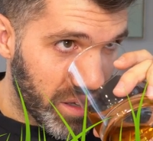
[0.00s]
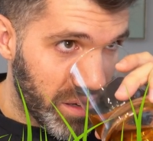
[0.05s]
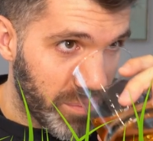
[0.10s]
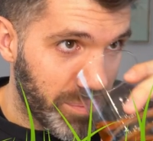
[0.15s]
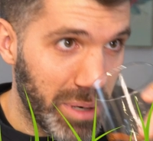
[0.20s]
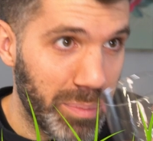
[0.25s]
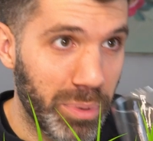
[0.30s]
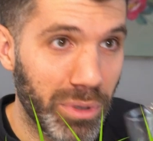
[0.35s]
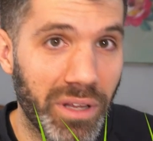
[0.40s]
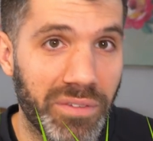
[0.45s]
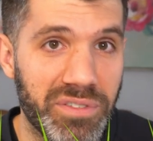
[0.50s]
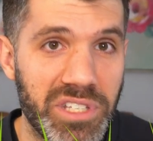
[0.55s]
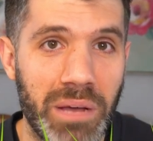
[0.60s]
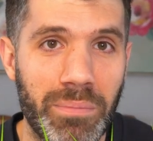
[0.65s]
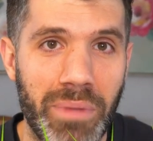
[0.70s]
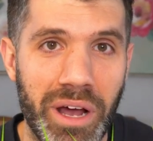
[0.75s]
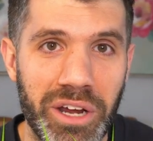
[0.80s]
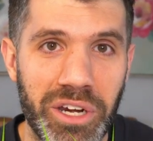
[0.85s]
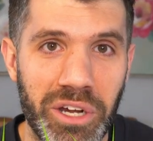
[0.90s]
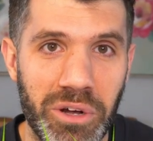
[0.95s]
People have
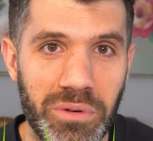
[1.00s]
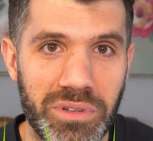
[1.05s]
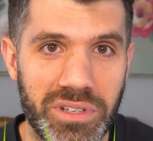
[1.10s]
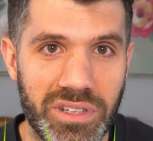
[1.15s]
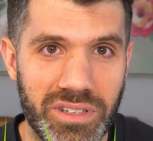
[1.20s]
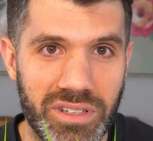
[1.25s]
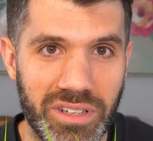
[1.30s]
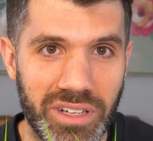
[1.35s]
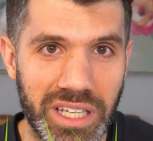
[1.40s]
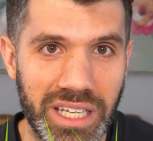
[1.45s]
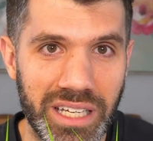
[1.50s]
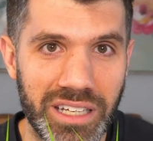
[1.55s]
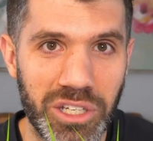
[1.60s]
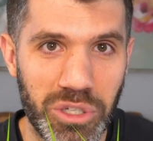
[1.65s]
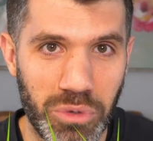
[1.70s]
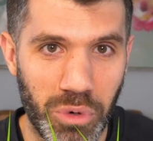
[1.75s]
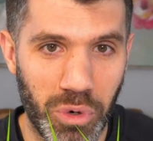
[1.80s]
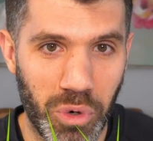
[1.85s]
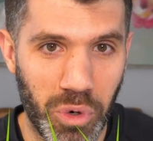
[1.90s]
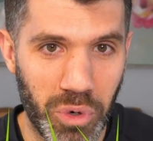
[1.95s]
said my nose is akin
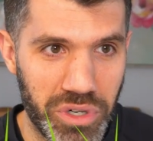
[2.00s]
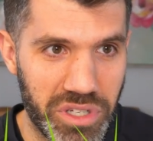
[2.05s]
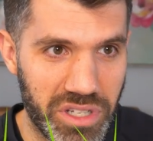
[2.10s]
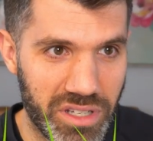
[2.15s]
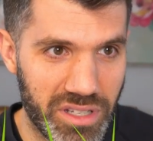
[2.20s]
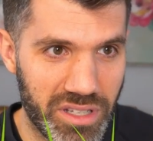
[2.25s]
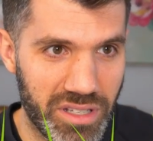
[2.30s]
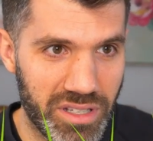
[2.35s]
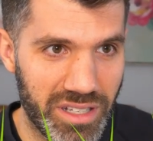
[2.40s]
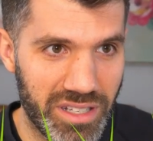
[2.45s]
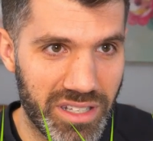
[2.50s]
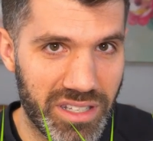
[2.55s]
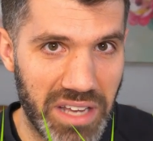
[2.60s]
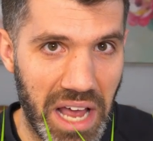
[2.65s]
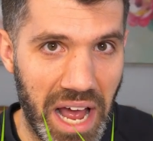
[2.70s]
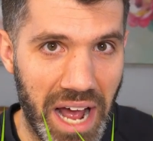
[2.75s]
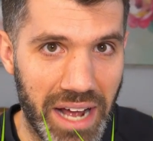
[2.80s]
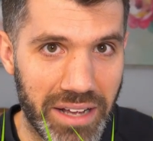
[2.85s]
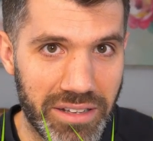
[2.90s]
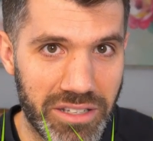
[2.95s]
to a horse's in
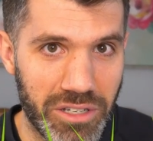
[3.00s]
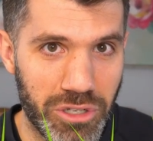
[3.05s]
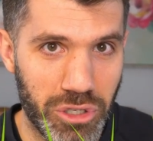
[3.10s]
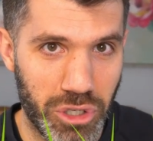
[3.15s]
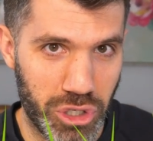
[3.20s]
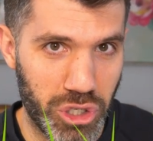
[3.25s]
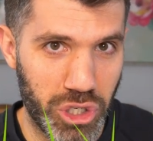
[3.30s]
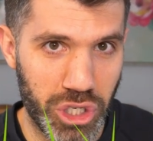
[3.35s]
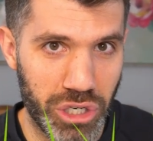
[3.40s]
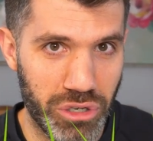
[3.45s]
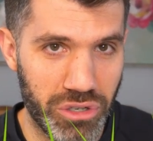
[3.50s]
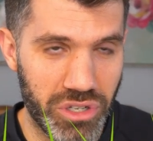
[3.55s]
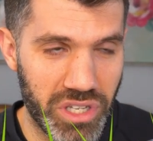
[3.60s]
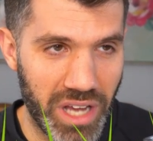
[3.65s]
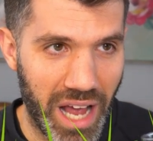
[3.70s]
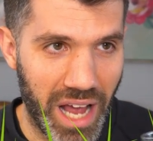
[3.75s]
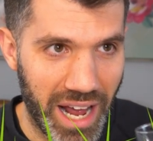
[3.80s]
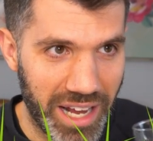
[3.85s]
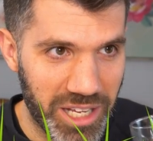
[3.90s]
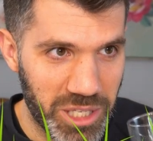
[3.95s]
size, just sheer
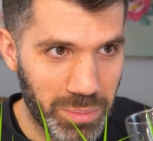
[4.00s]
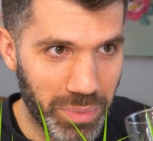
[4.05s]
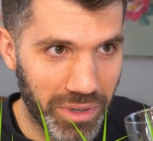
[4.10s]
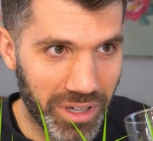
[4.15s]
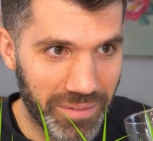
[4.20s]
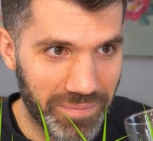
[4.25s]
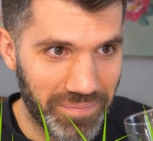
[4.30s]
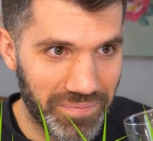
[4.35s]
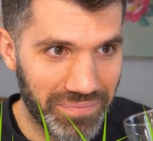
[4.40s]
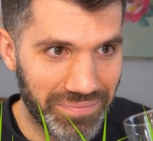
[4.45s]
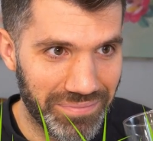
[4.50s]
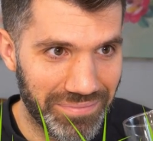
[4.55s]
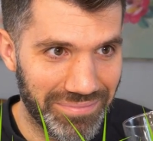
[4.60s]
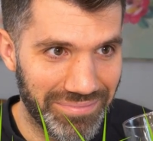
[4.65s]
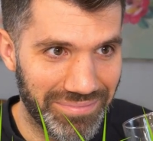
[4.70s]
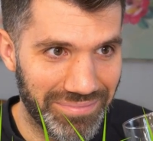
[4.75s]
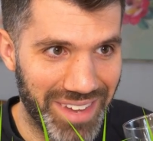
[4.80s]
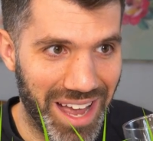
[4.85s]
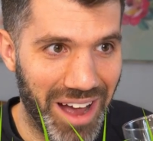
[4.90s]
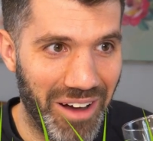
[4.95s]
size, but
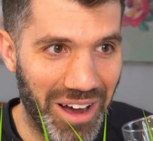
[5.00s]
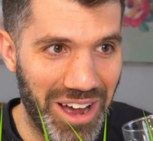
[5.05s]
now